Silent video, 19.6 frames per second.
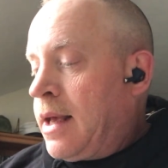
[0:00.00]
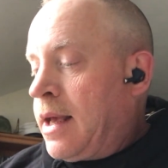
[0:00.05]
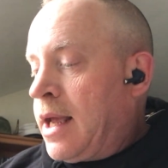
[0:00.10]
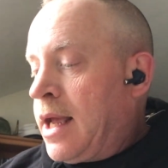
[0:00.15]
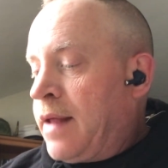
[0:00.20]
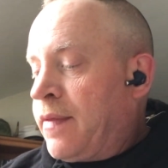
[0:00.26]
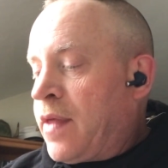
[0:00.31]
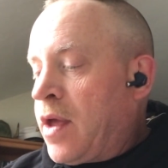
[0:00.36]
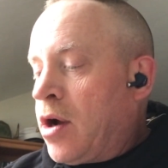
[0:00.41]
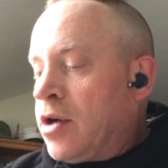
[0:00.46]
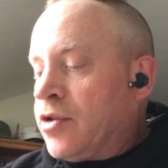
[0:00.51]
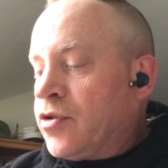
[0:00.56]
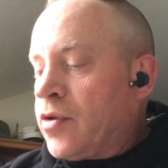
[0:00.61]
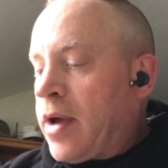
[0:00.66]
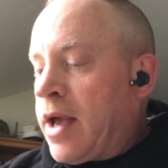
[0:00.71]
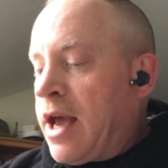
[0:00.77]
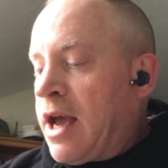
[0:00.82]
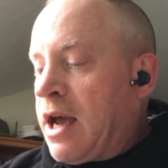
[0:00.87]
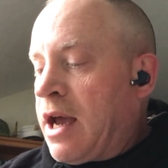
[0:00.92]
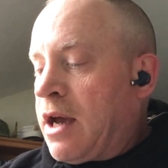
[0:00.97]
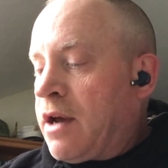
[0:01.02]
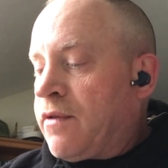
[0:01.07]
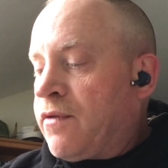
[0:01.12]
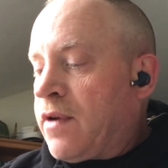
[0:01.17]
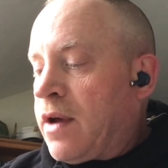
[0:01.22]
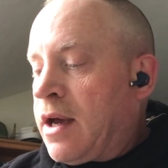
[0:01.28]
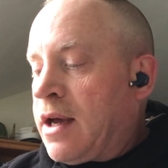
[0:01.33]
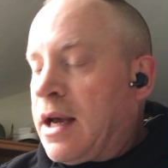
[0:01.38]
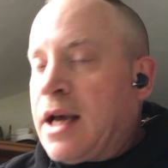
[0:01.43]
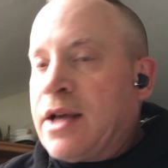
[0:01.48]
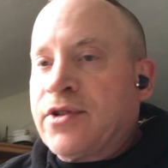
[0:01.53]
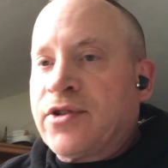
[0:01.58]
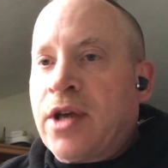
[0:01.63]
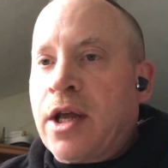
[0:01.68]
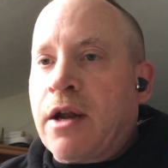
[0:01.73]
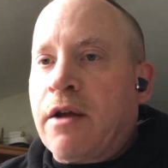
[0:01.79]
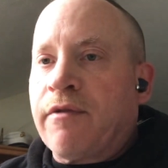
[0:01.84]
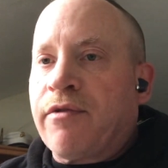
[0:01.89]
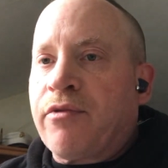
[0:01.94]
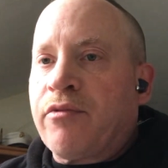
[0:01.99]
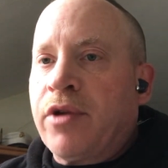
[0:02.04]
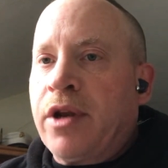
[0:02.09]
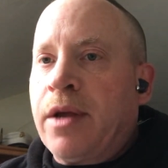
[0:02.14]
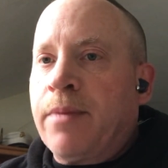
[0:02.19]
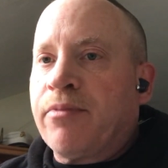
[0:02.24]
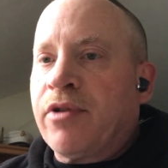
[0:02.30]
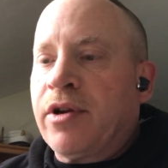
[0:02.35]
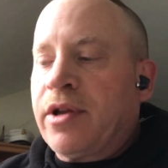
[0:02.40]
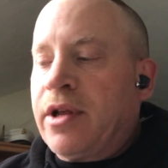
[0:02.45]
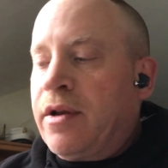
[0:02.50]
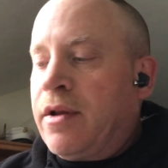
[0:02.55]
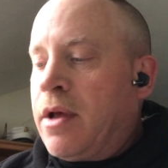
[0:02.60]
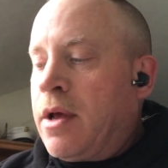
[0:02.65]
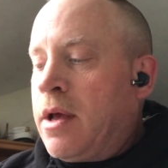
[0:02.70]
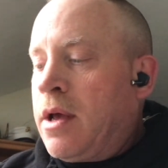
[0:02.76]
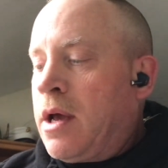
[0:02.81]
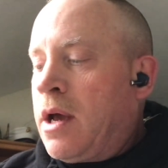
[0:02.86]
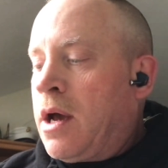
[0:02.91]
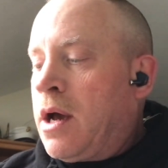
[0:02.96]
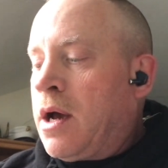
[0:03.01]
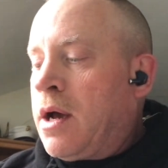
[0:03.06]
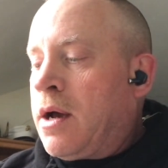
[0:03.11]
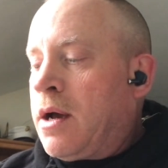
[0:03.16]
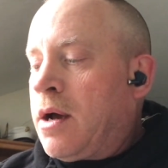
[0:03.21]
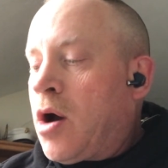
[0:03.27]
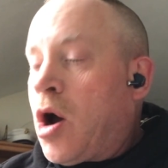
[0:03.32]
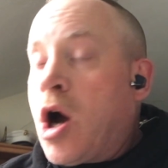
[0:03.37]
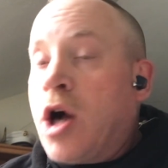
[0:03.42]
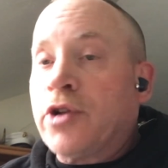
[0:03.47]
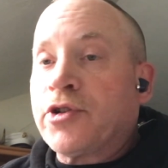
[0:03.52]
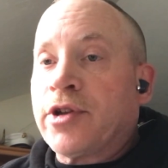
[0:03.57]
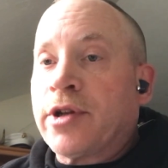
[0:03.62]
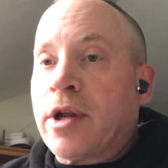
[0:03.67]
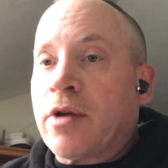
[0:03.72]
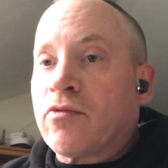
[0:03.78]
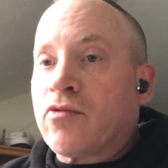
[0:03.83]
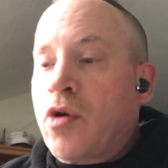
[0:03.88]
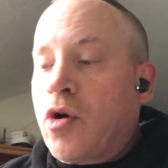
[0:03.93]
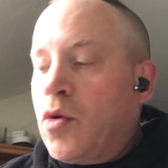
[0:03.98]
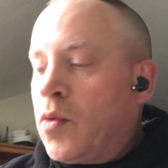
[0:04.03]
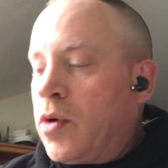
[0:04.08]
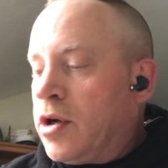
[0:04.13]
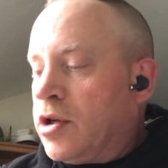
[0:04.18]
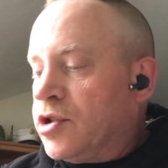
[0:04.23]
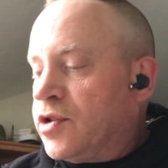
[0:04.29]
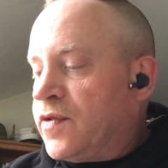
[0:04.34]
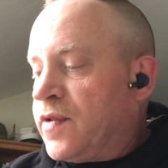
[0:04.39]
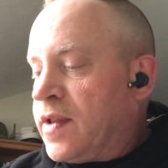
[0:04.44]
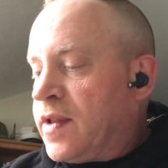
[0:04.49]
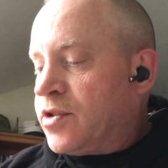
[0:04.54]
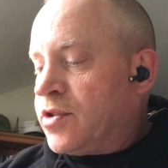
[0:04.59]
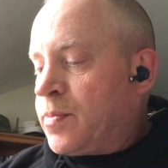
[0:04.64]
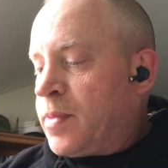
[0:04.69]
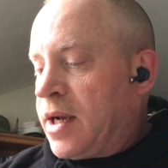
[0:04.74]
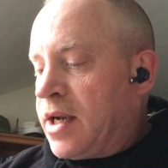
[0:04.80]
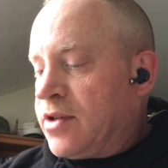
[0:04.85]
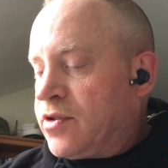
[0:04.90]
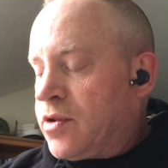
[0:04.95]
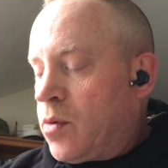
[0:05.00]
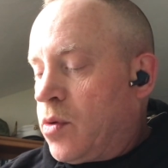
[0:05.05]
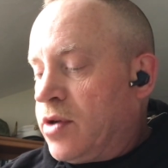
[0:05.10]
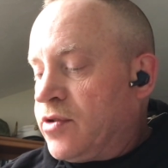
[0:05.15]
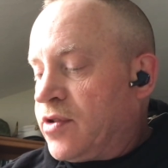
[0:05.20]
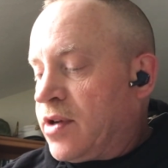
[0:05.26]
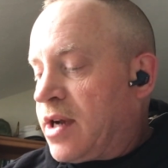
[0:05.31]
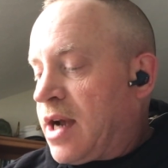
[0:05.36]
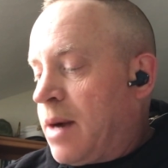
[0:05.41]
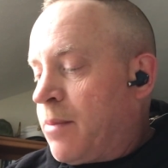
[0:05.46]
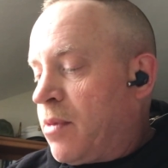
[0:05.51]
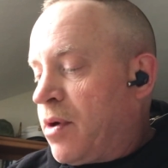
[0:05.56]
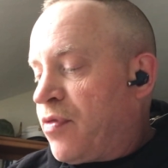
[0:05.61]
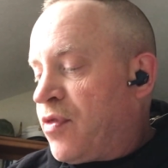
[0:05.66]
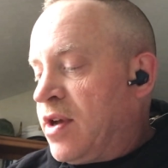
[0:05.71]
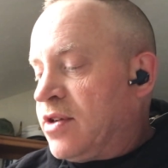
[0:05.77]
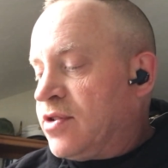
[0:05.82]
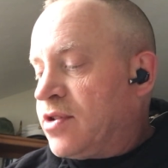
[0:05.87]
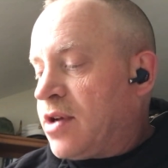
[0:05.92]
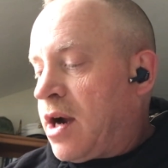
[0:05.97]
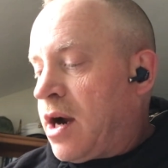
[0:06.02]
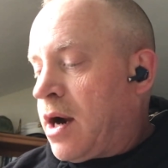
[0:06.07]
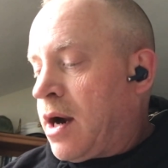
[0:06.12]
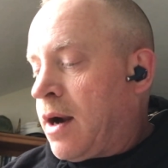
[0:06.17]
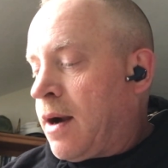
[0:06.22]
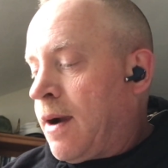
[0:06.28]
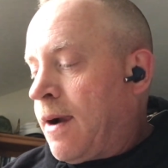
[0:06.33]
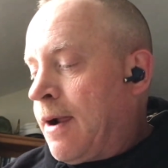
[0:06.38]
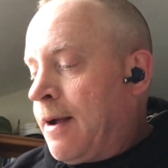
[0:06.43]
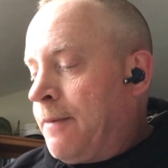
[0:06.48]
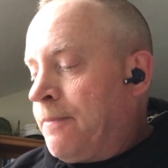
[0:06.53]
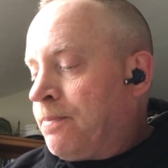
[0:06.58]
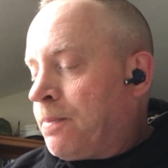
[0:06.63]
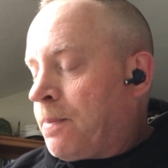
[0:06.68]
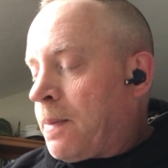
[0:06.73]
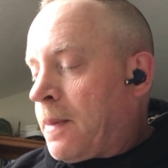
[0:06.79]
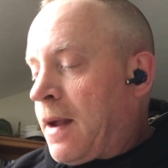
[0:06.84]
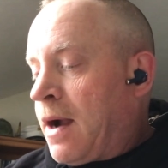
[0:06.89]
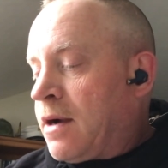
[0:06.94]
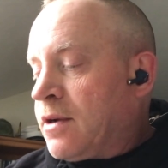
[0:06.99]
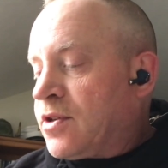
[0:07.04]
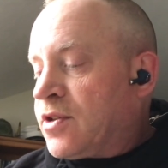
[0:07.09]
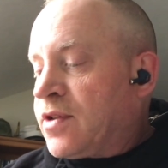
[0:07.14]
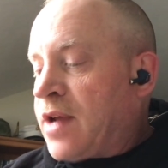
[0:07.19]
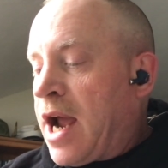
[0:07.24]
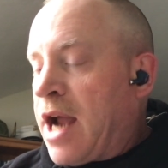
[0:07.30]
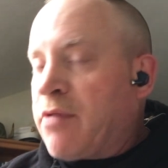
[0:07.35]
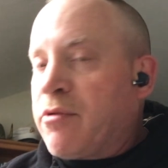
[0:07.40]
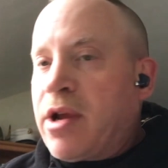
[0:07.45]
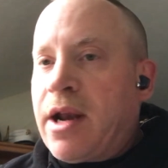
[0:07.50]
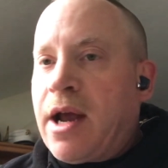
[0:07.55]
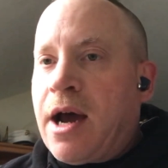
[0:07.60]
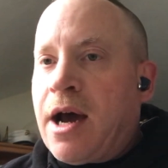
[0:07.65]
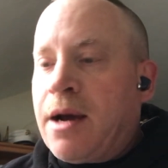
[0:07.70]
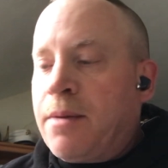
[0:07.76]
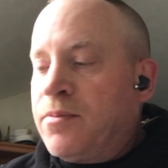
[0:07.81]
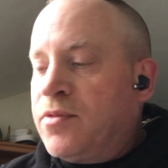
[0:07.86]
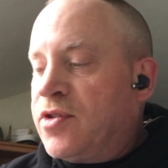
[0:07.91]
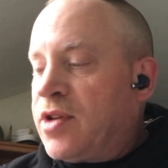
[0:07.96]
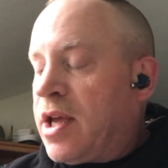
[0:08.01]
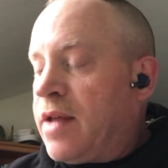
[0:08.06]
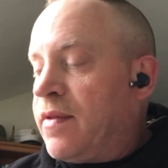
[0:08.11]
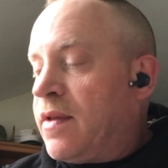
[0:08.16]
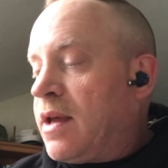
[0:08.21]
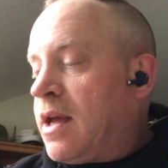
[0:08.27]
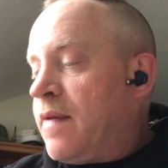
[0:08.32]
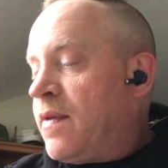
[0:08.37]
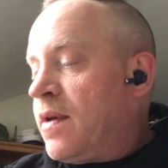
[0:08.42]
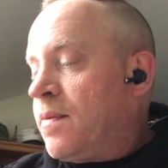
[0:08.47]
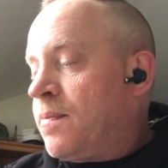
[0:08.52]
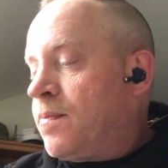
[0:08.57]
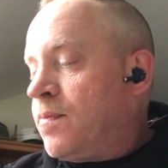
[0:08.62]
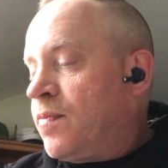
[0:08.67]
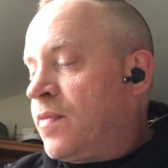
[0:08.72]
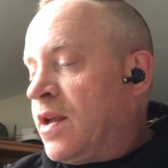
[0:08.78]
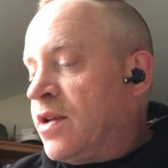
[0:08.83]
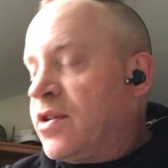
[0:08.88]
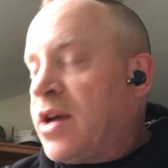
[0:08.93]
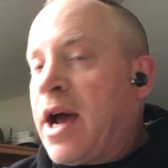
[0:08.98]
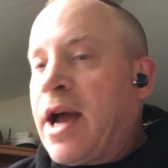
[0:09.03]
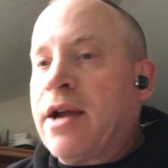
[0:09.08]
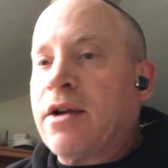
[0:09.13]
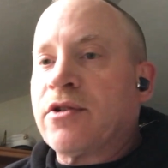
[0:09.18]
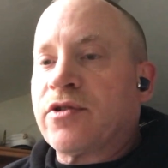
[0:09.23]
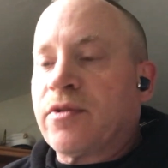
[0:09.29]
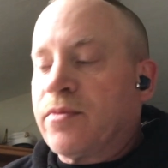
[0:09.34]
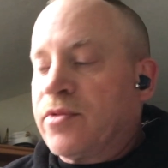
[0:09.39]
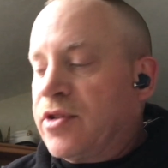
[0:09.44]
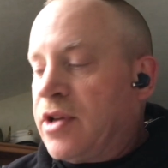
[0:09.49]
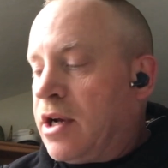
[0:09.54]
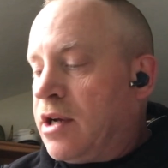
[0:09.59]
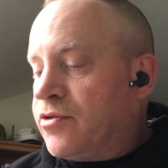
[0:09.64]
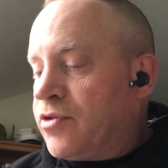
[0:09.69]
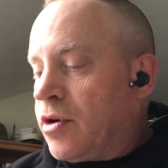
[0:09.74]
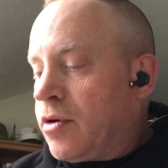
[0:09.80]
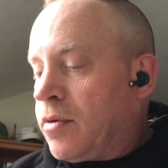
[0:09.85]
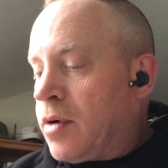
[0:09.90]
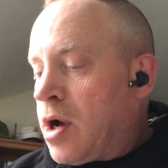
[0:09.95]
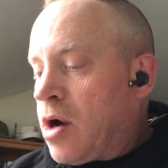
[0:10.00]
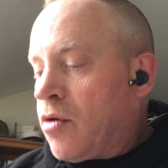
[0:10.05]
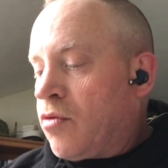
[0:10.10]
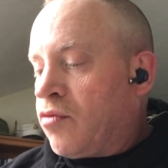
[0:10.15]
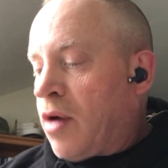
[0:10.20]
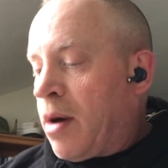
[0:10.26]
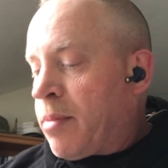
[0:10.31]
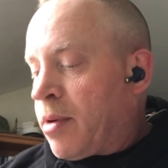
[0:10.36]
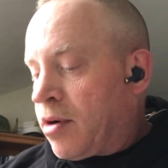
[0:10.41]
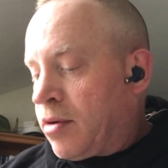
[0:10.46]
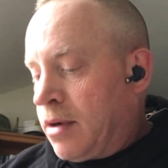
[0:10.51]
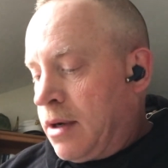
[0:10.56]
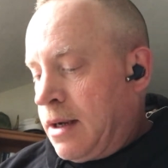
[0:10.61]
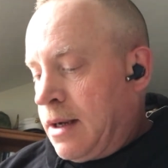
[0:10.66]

And they also have a, a set of 3D printed uh, alternate road wheels for because the ones that come with this are are styrene hubs, and the, and the, the tires themselves are rubber.